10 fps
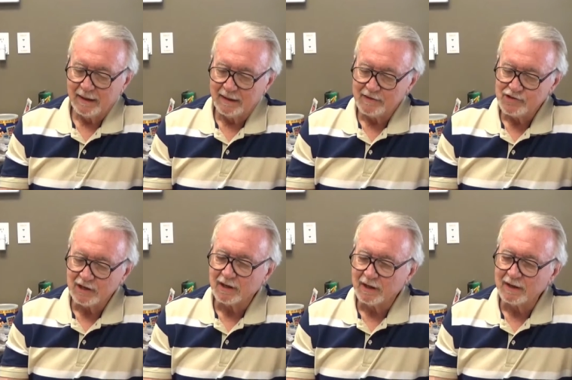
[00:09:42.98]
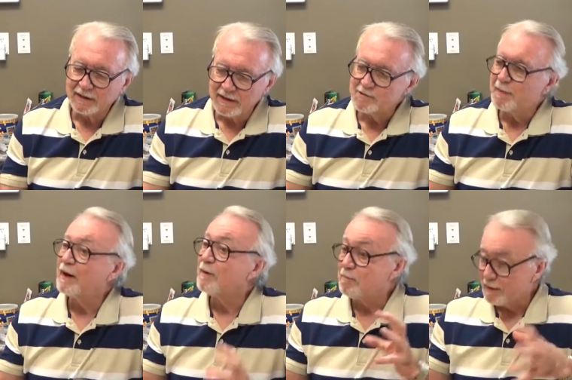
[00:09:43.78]
and that she could get
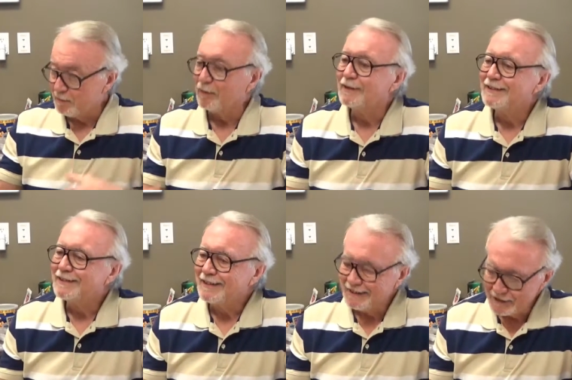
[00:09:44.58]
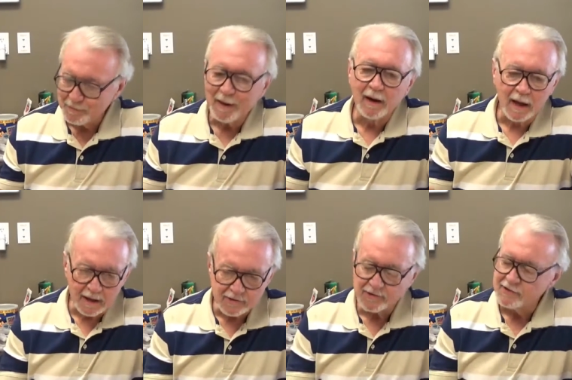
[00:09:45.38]
disparate people, disparate
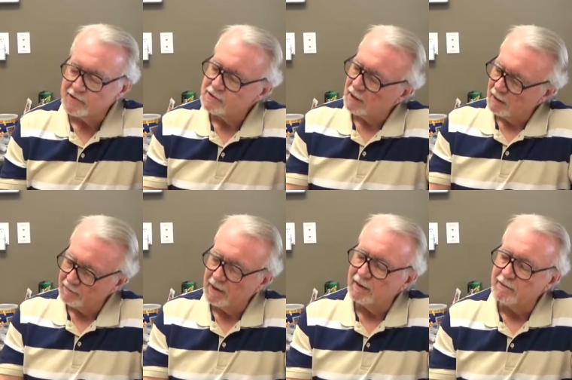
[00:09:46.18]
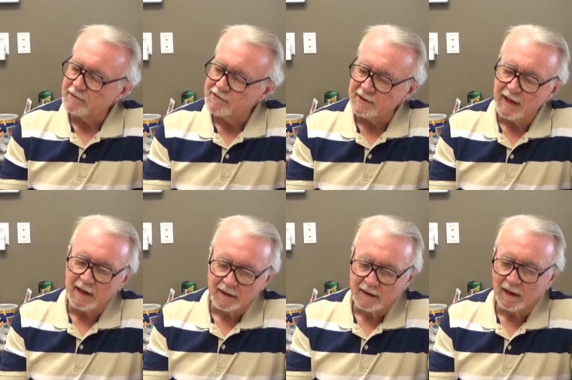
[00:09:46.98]
agencies to come together and sit
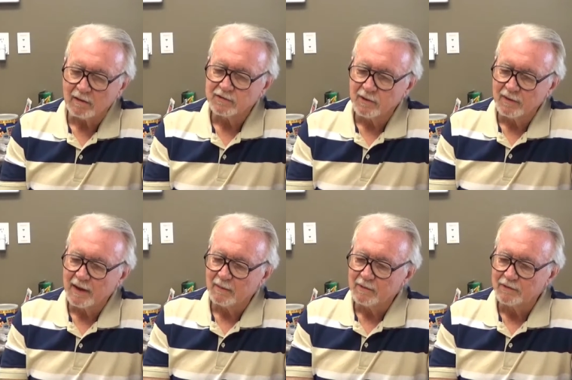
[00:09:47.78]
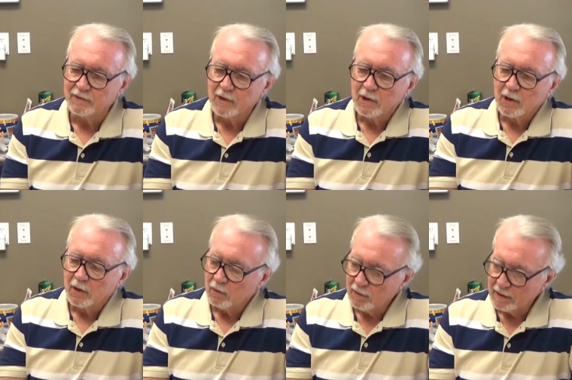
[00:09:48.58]
down and talk. So that was
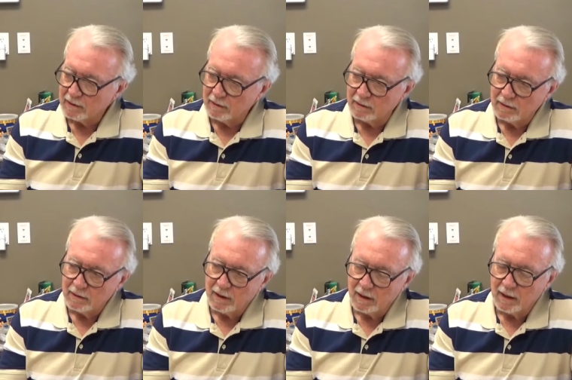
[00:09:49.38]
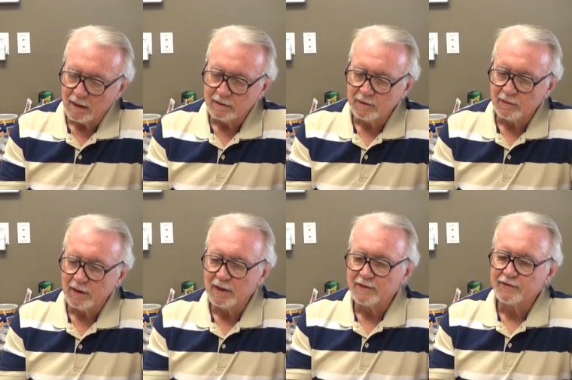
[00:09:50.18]
critical to
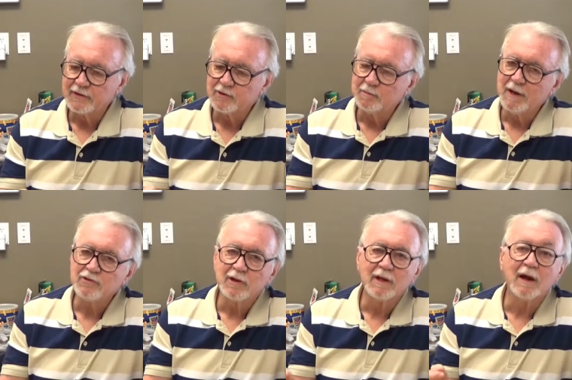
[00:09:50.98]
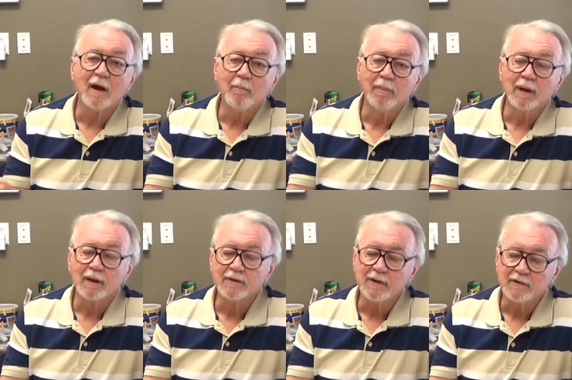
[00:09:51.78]
us, especially in our
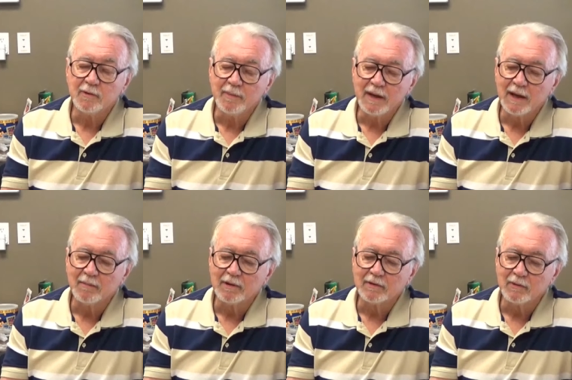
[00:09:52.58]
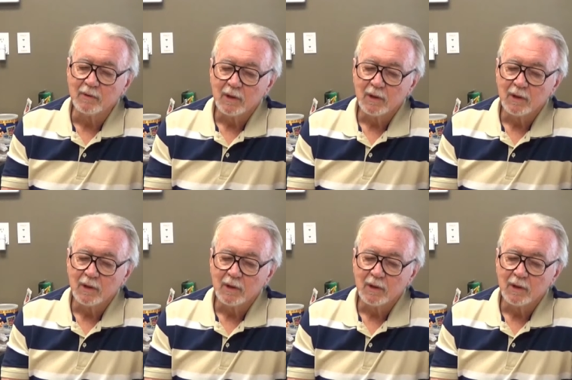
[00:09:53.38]
ability to be able to